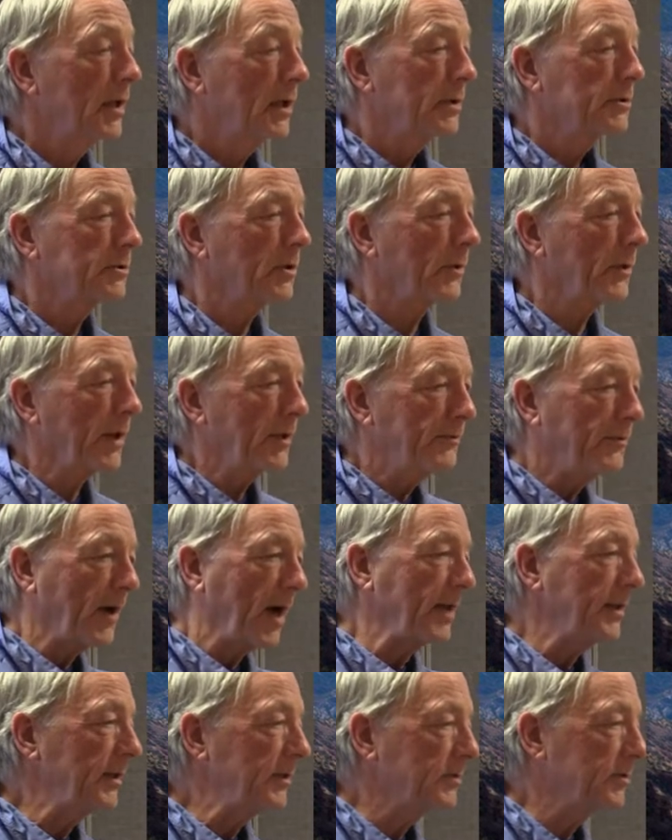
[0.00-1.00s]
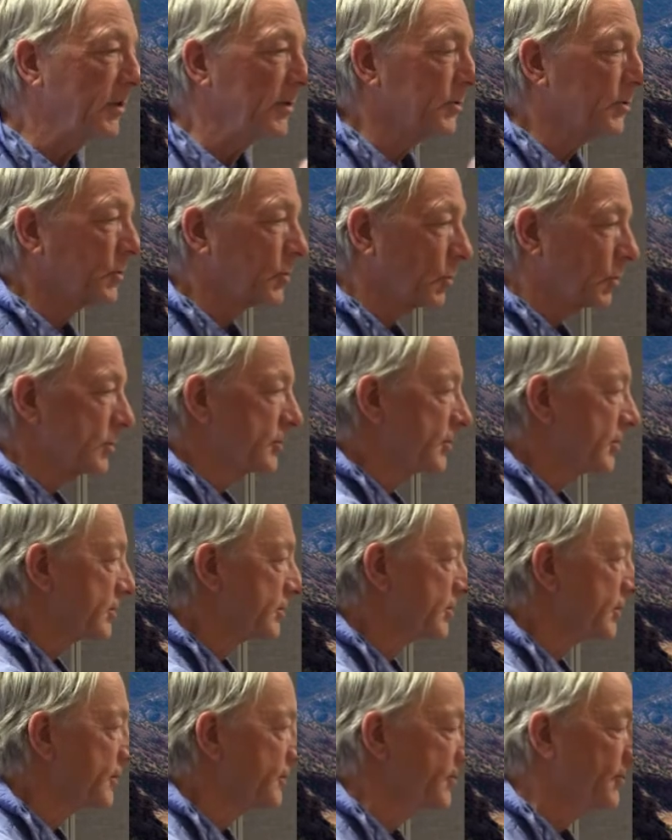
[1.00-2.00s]
So they find these little
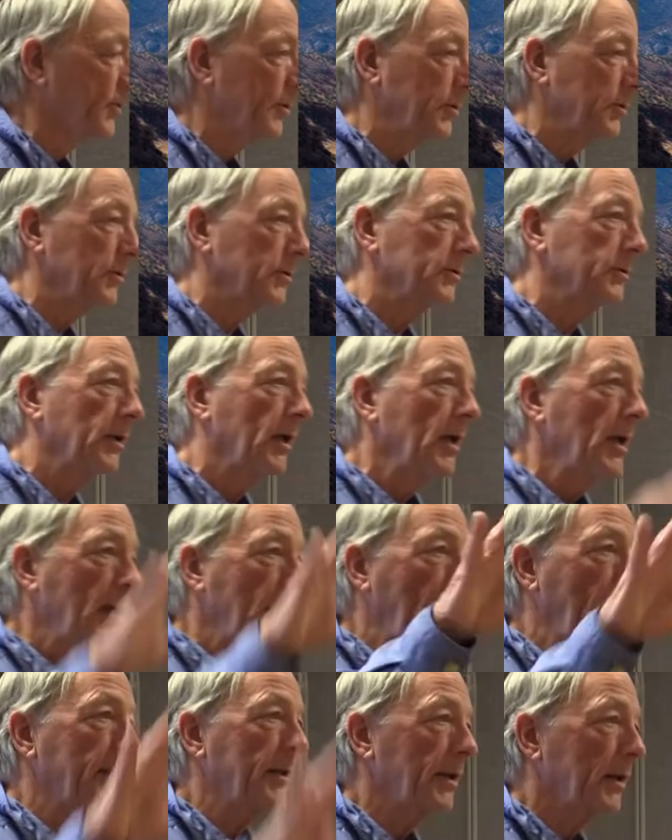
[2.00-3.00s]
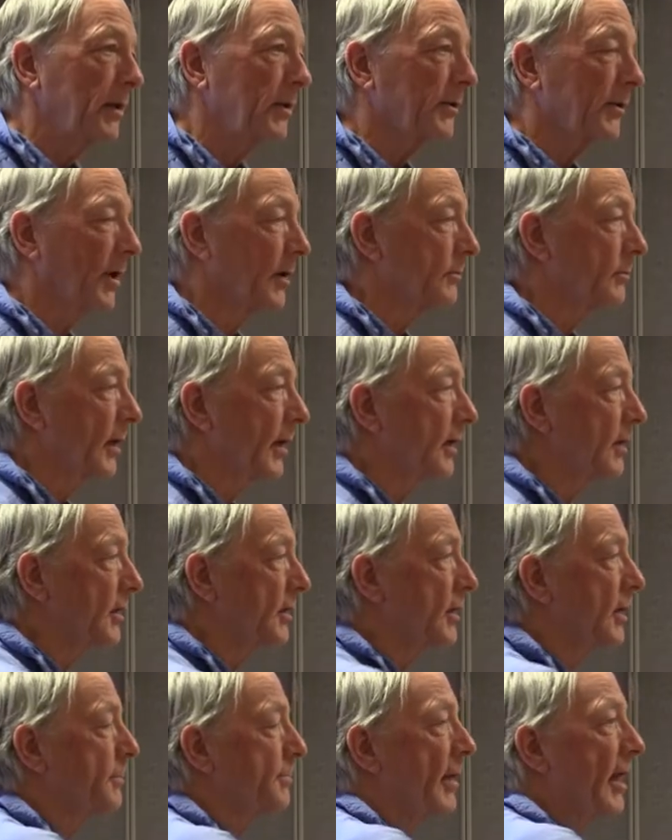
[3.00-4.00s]
sources of food and they, you know, they're
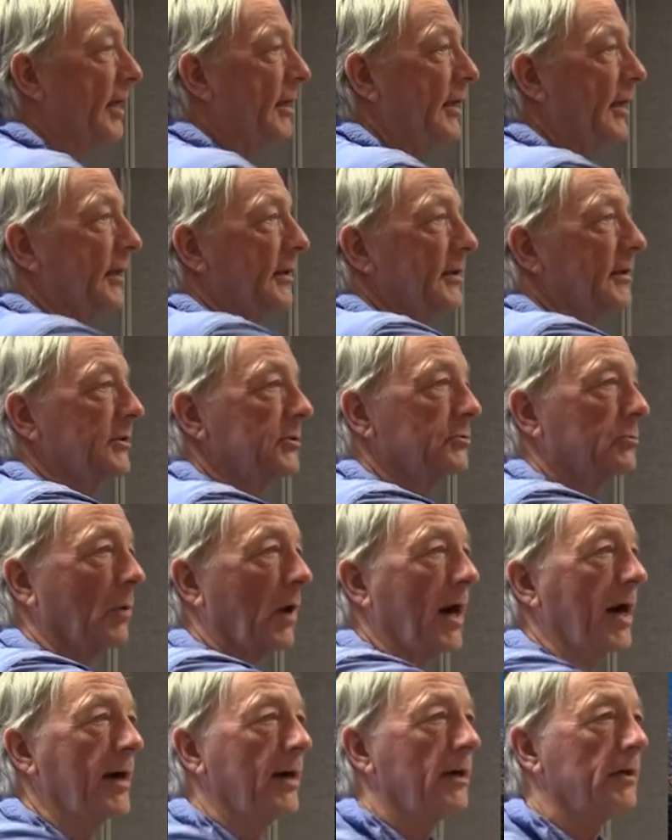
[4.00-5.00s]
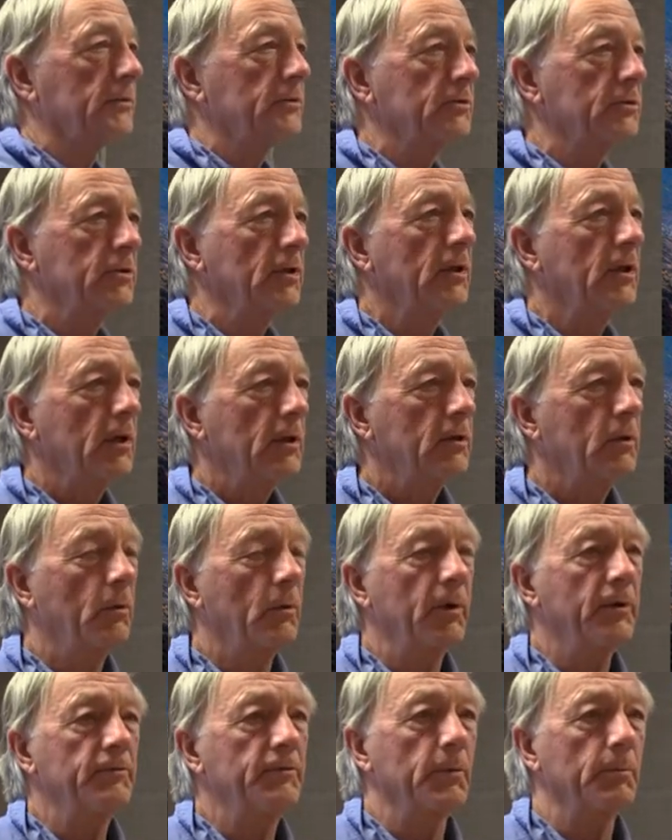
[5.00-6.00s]
regularly making these rounds
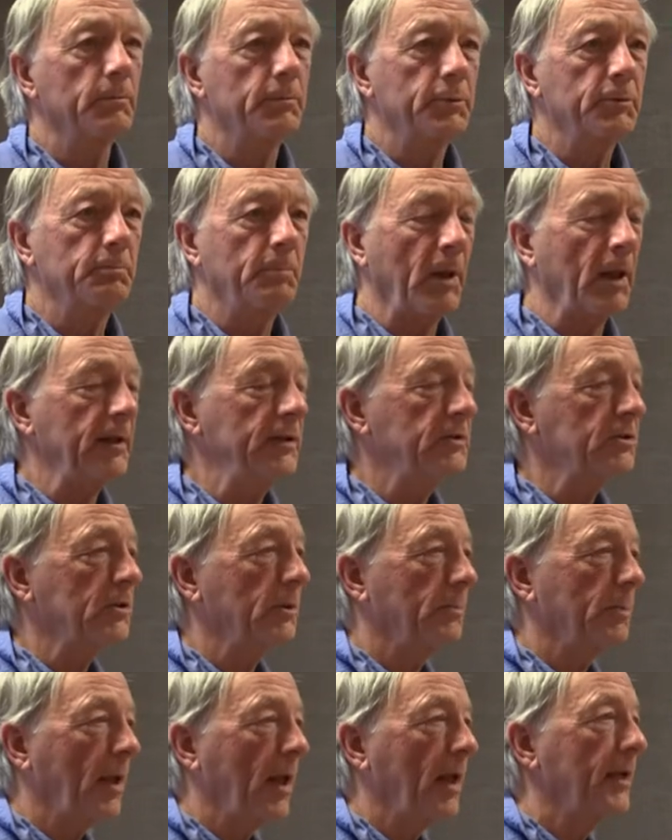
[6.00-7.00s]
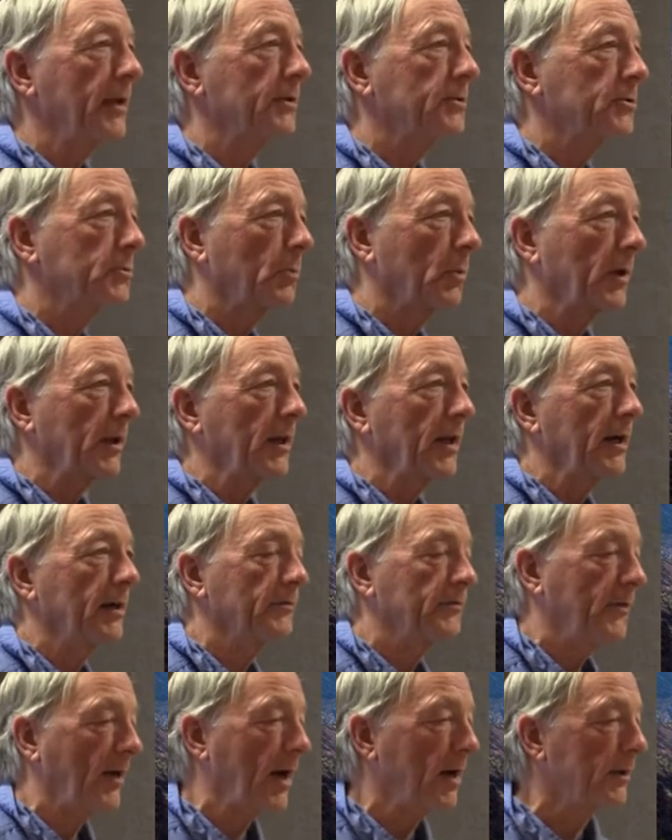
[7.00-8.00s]
going from place to place where they have
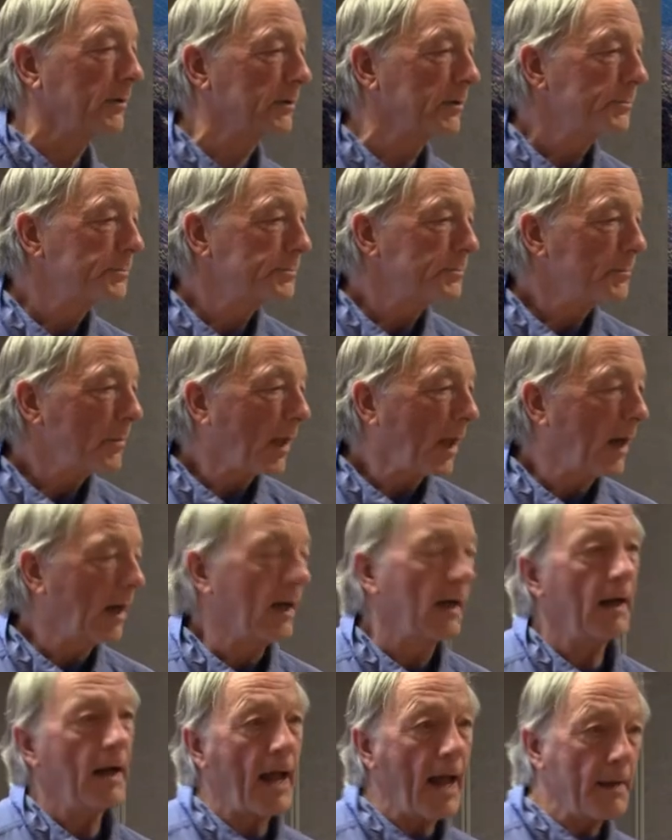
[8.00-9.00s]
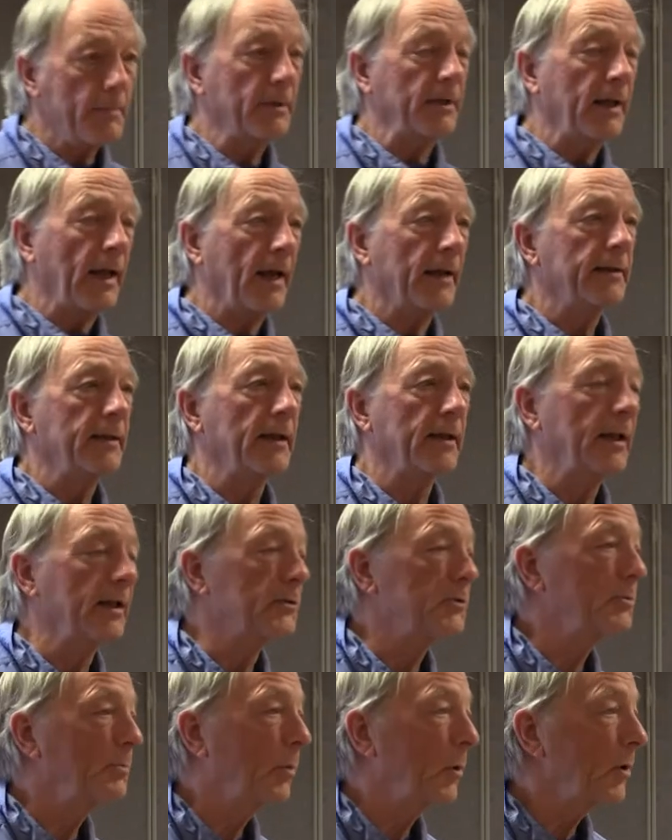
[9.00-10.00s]
found uh, habitat that can
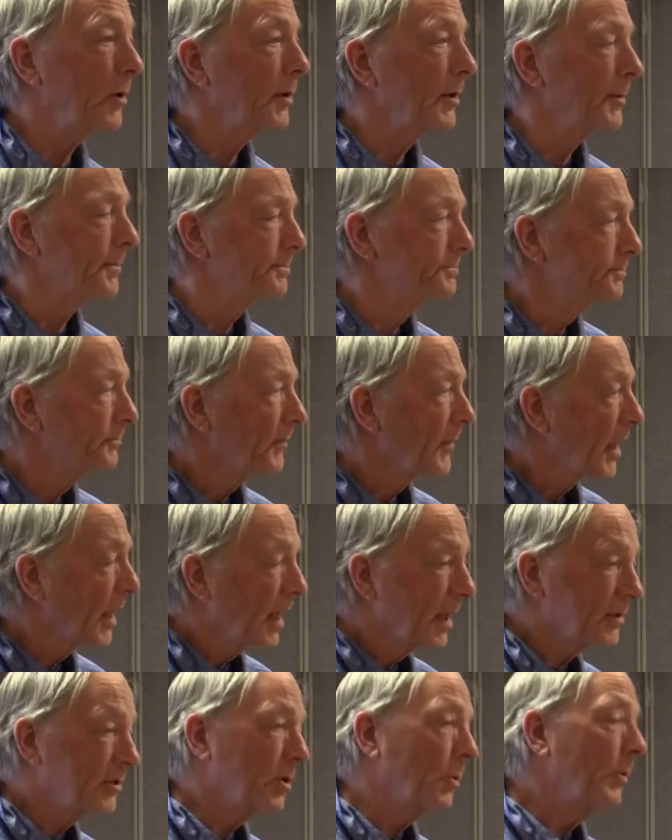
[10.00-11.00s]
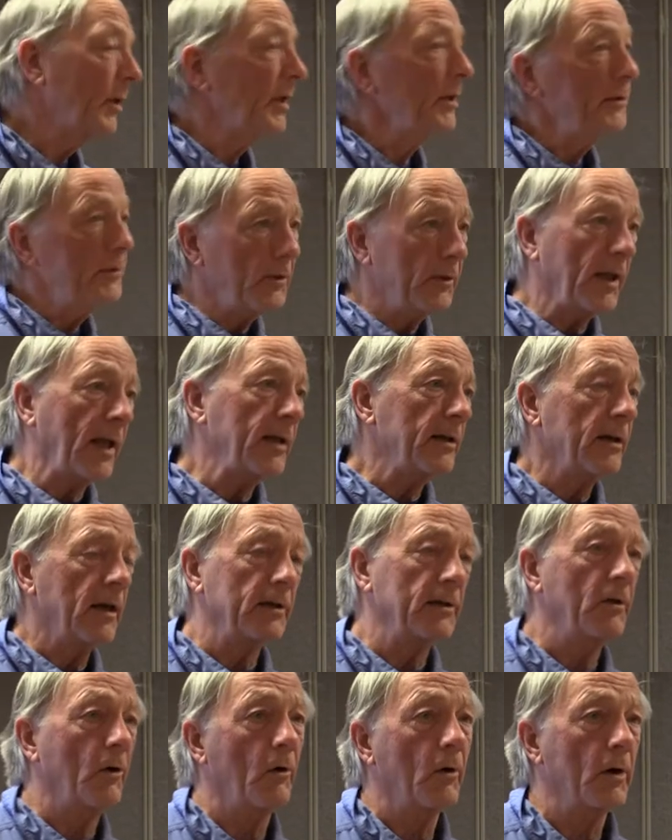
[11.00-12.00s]
support them. And so we can do that in our
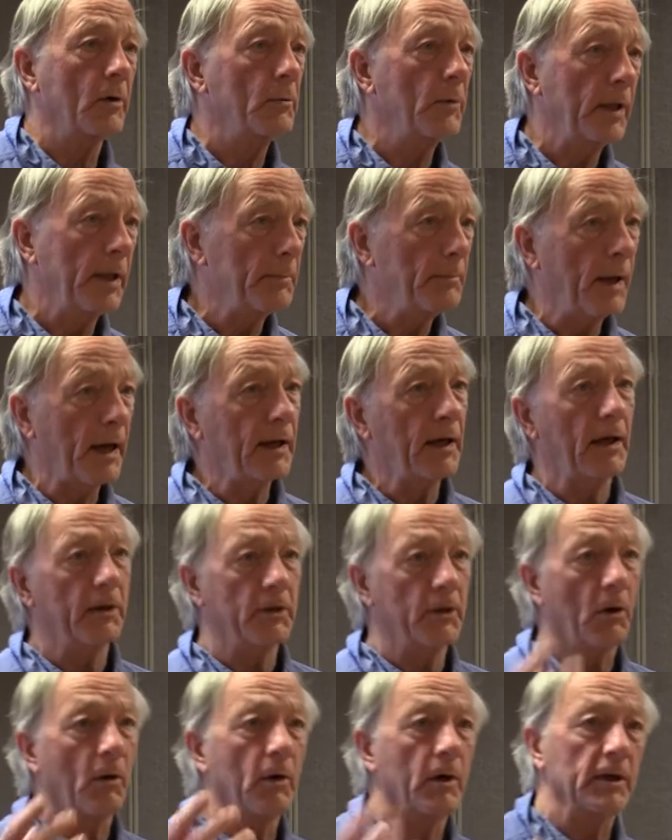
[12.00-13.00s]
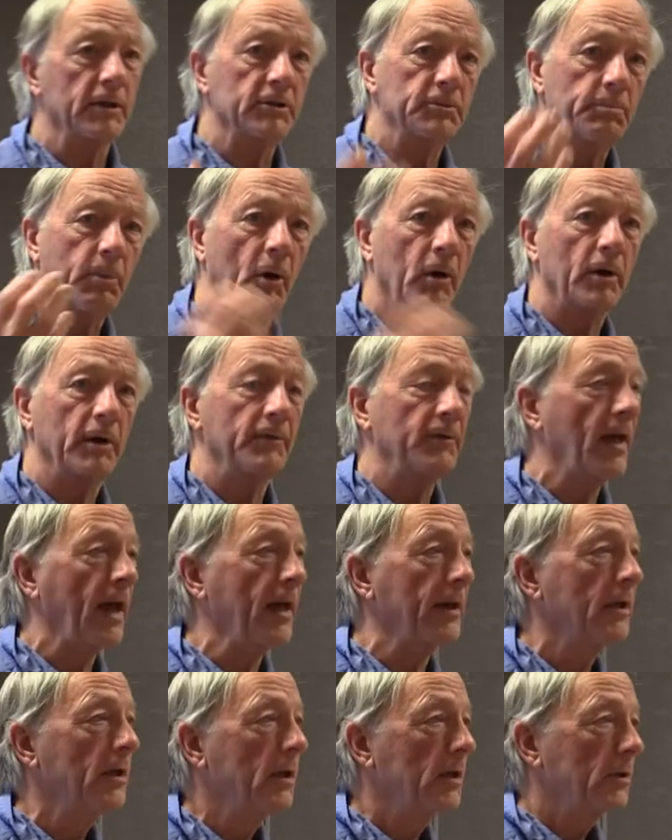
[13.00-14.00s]
yard. We can make our yard as part of
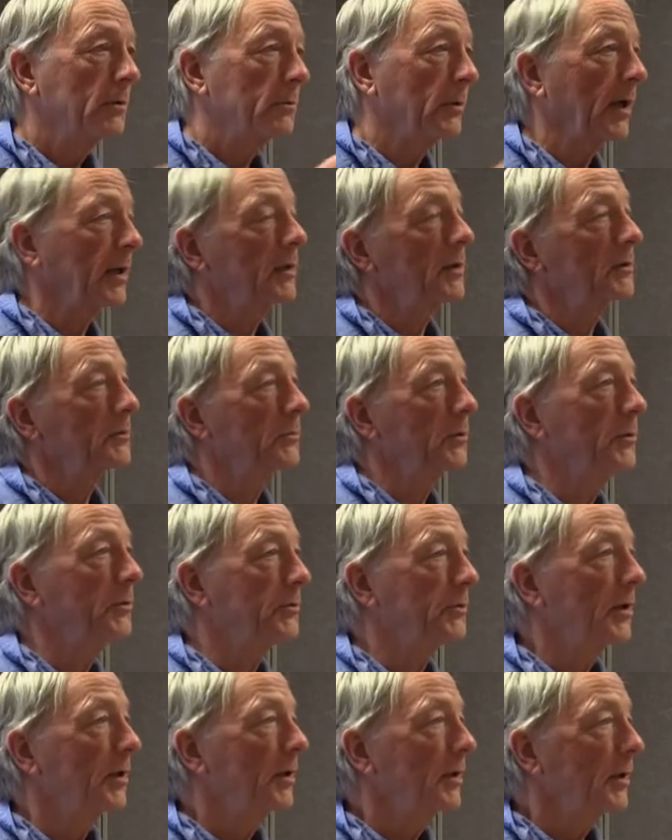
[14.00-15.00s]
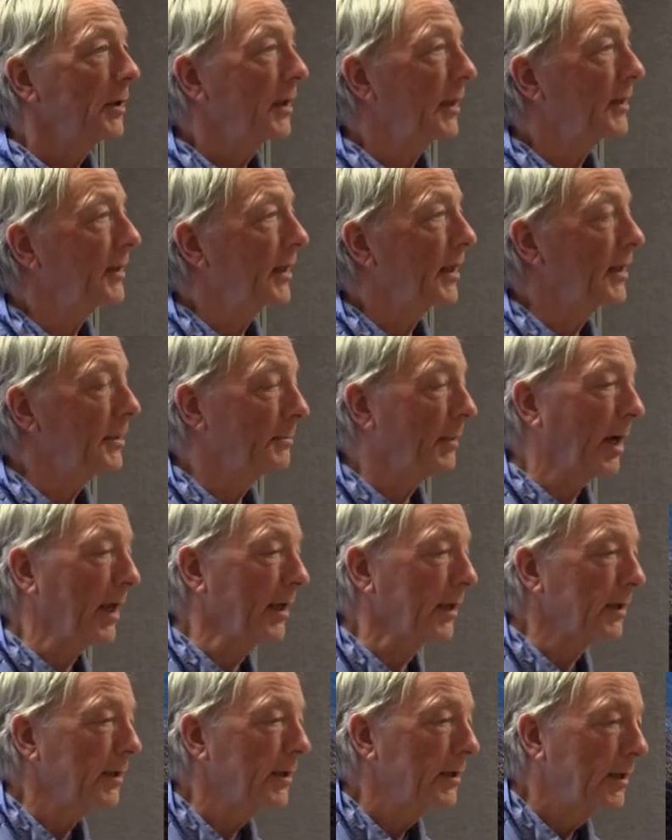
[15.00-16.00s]
that regular route that they
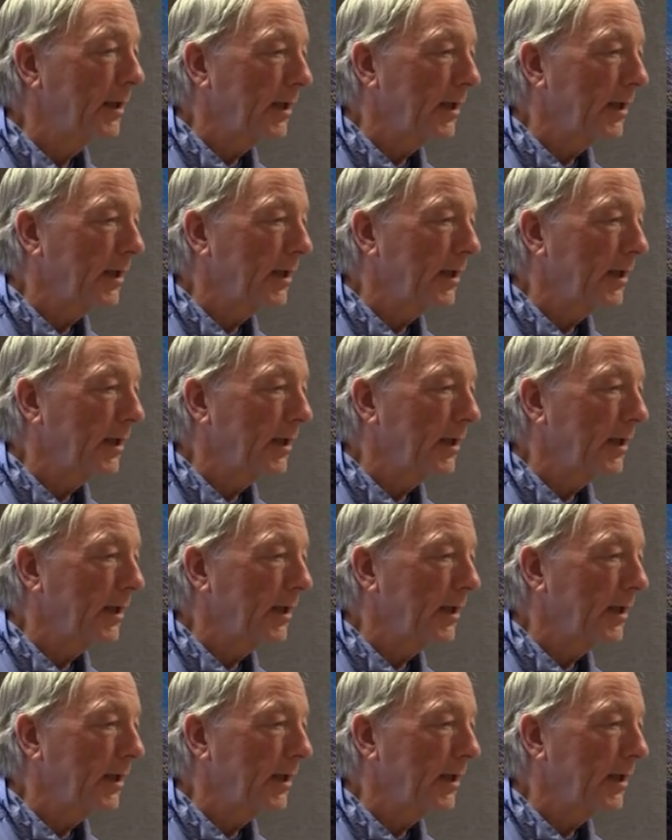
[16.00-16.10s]
make.